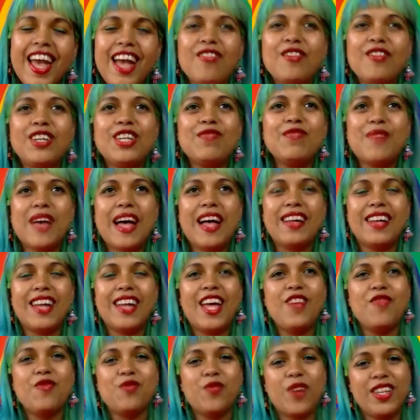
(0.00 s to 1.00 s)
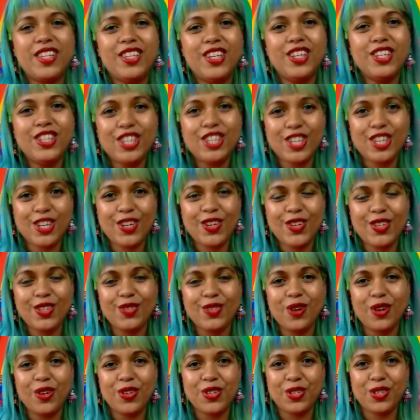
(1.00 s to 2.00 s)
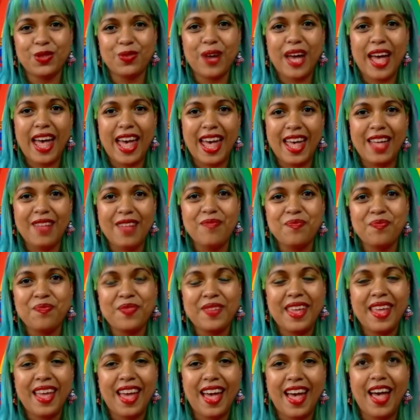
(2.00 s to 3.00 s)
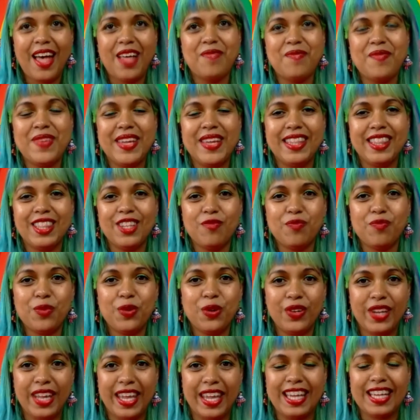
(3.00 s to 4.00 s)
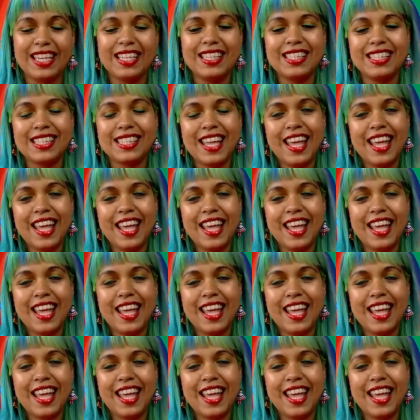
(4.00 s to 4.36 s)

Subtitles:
What about when you choose what to wear in the mornings?